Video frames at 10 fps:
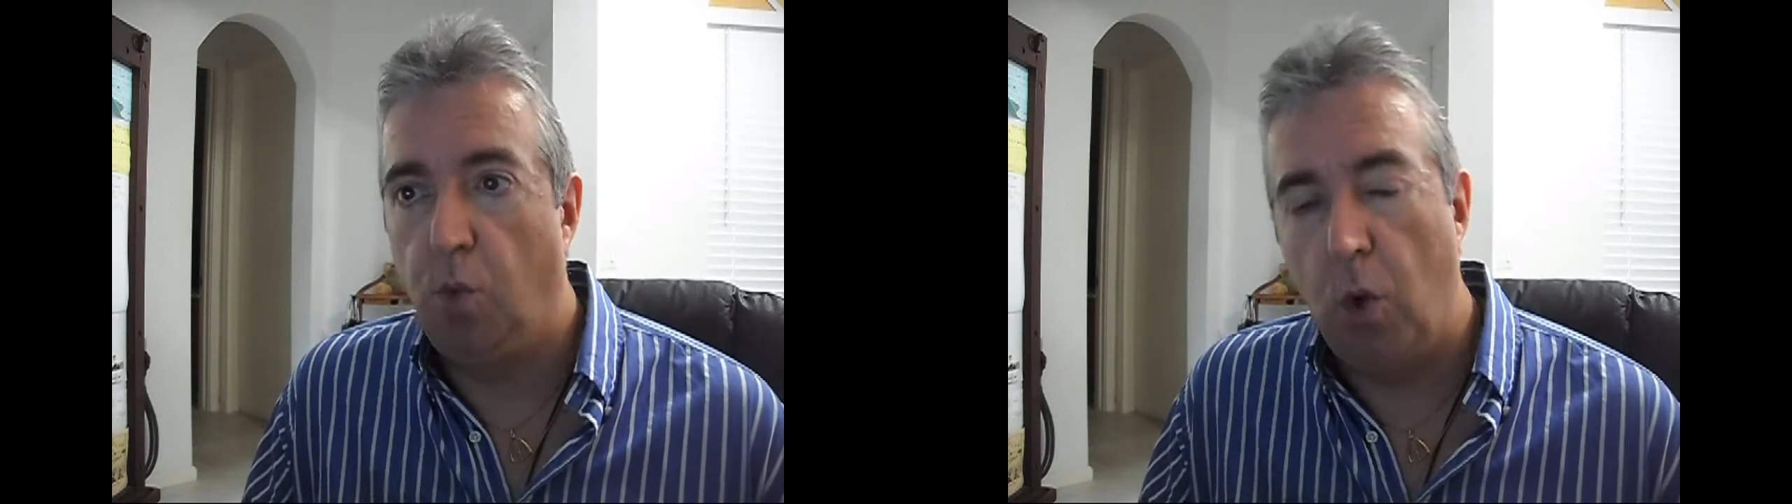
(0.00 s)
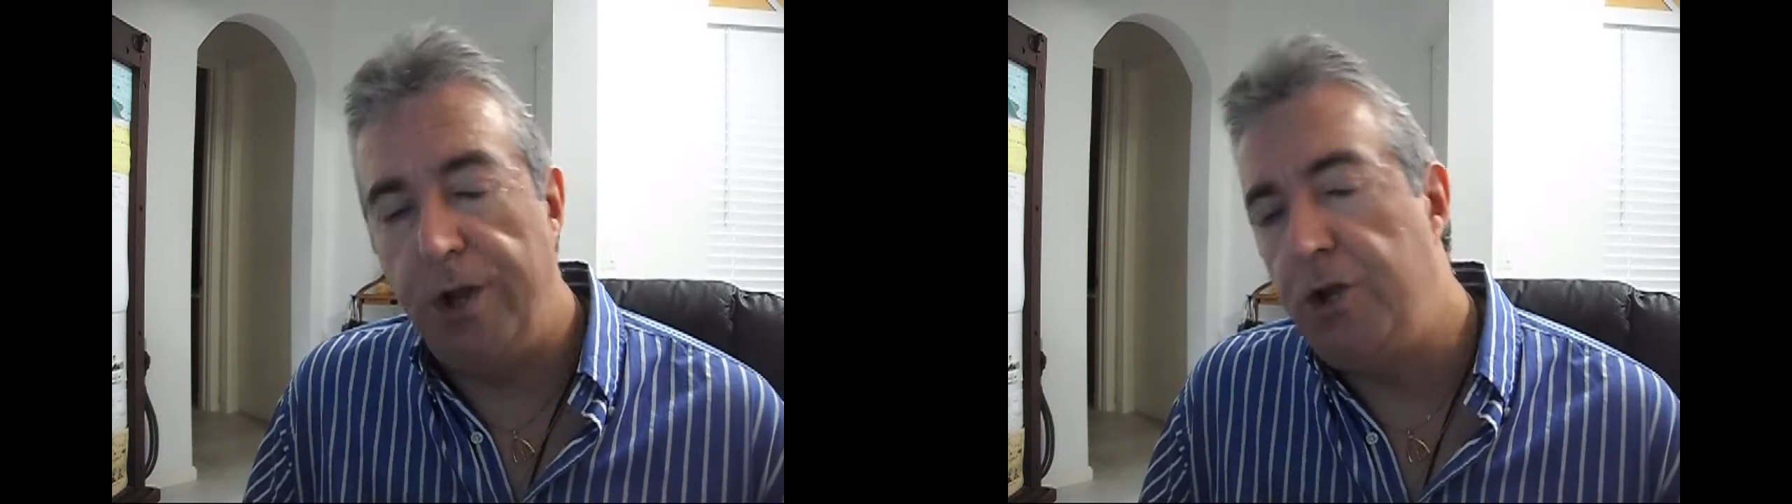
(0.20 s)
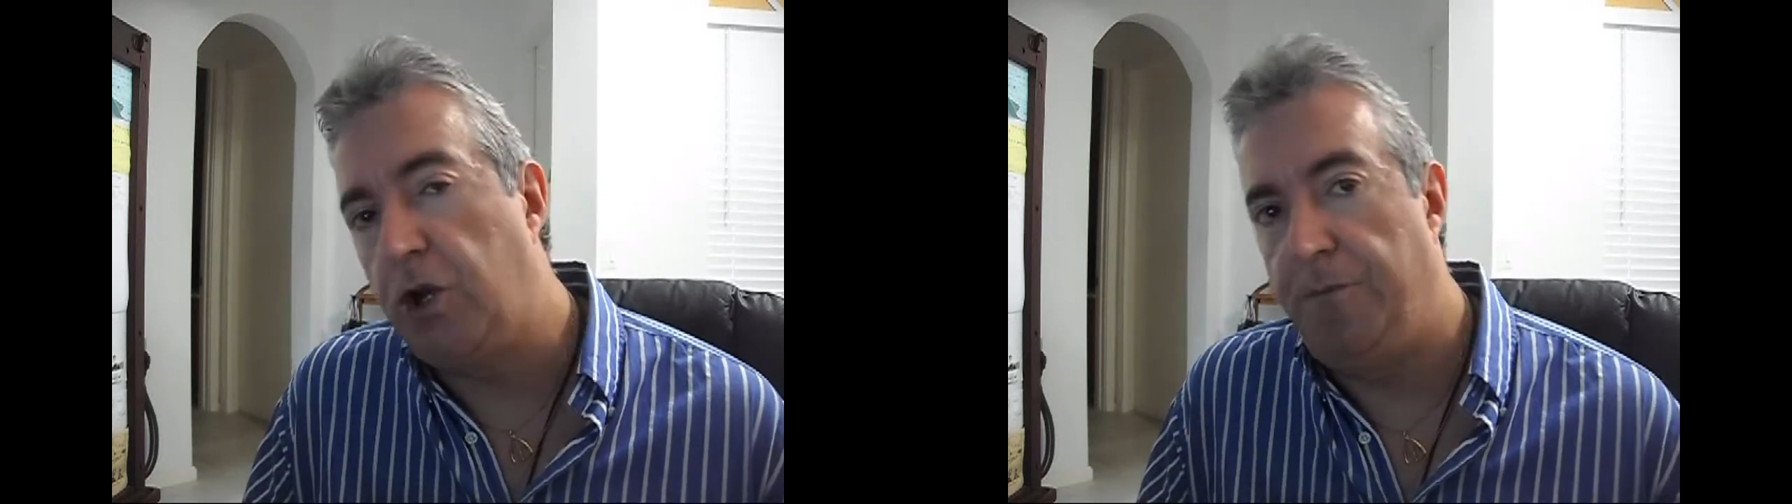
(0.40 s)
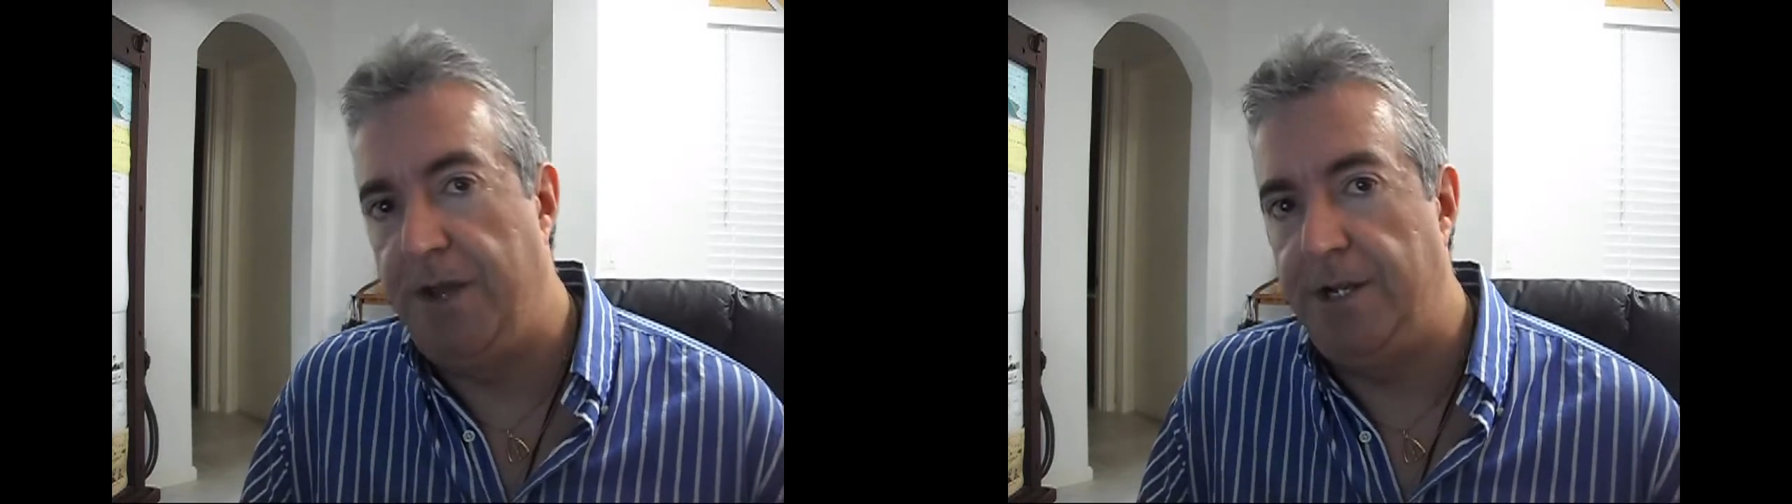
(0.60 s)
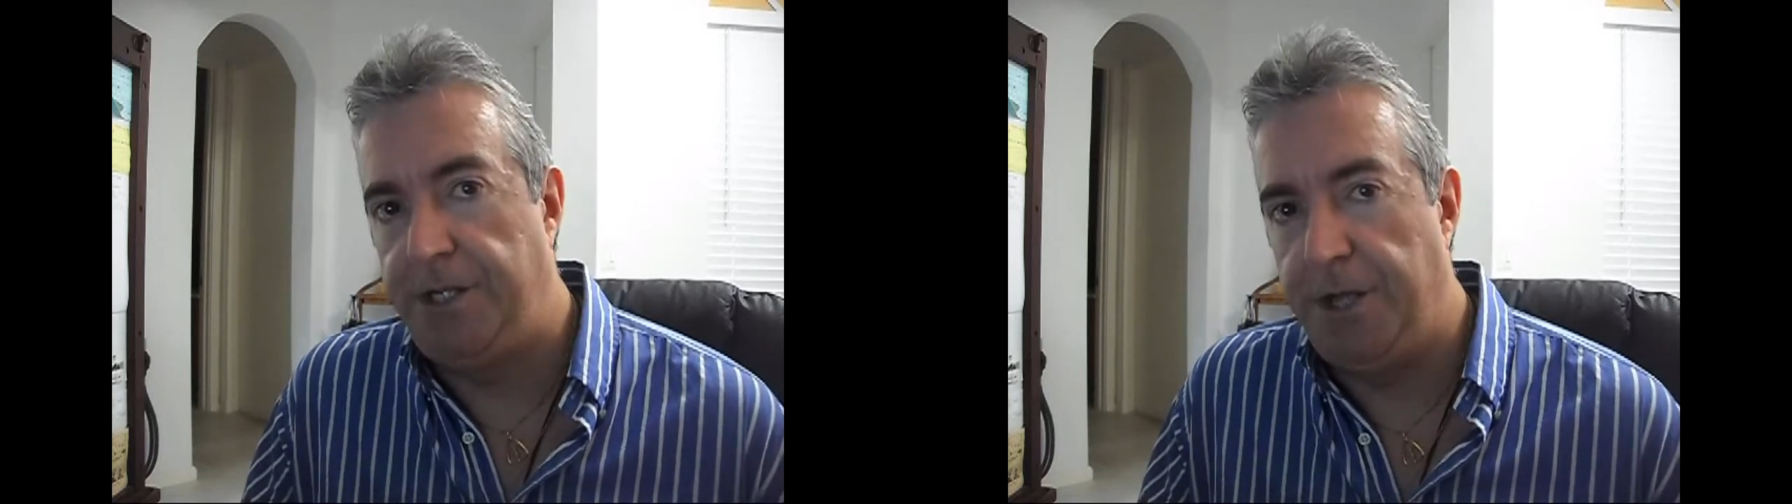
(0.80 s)
what are you
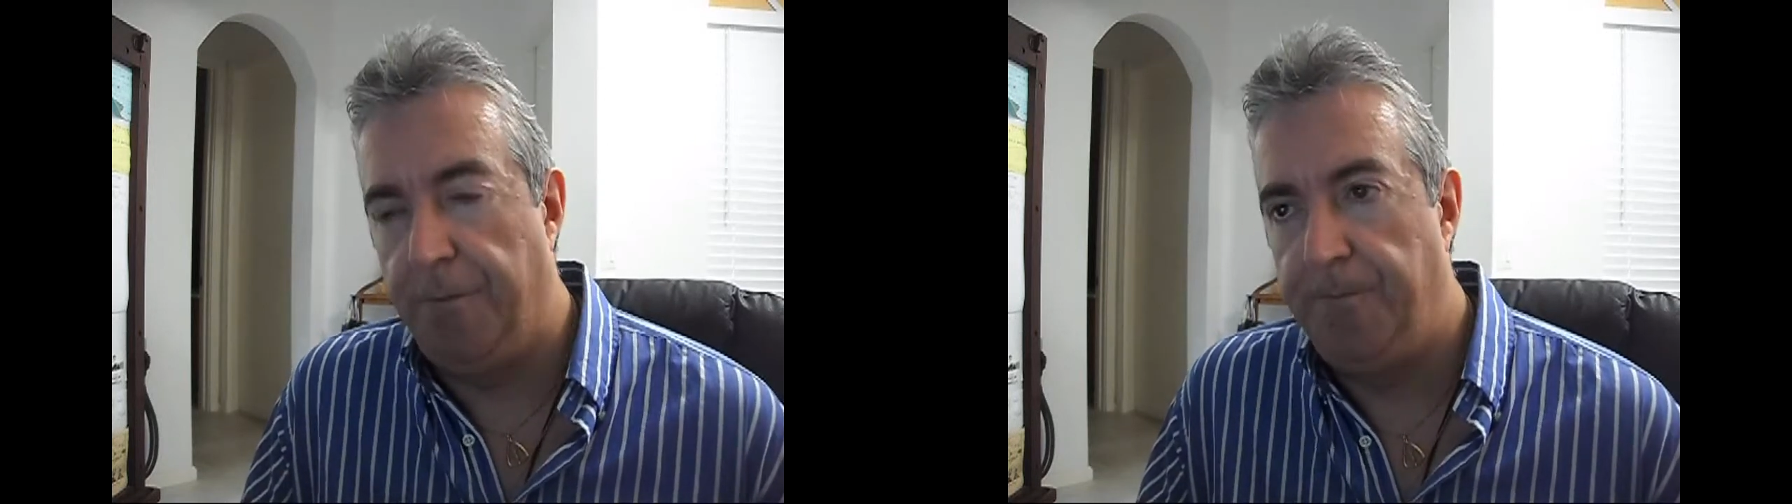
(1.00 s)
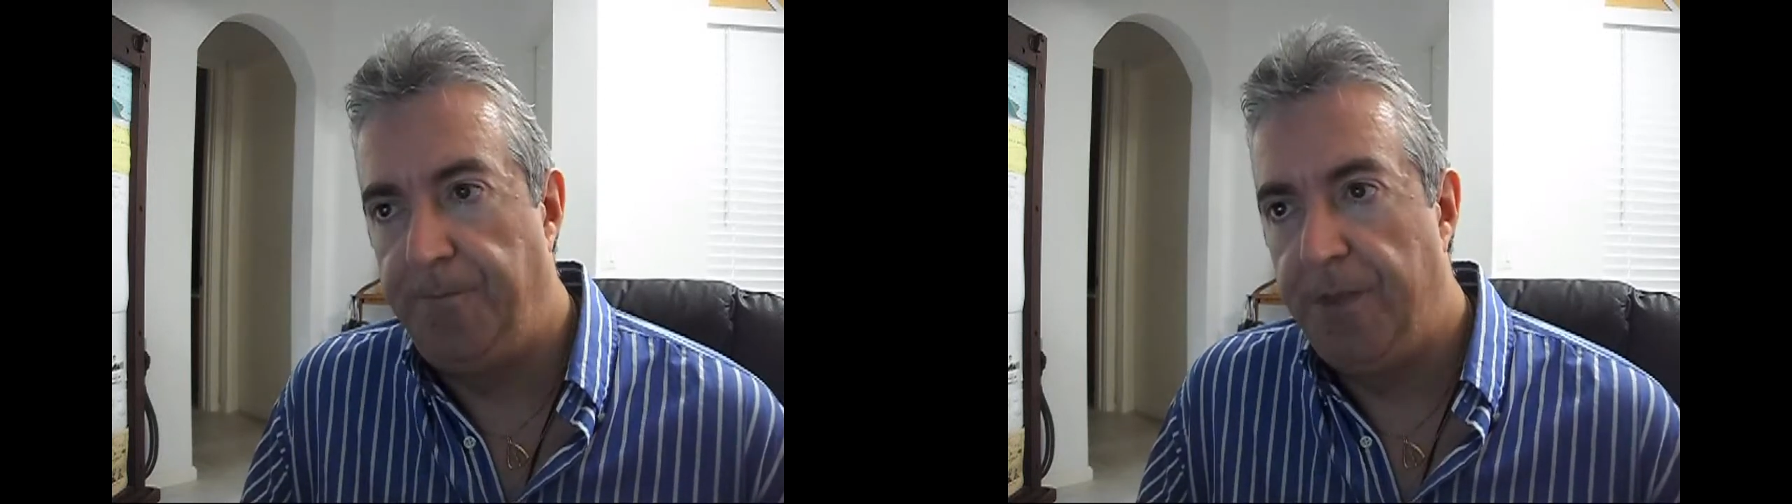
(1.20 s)
committed to?